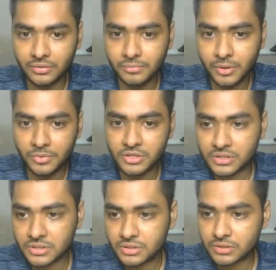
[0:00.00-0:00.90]
maybe
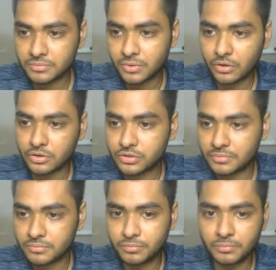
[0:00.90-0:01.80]
it's because
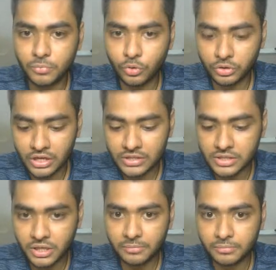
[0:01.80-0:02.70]
both are
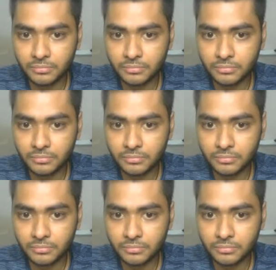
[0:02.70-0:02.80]
same.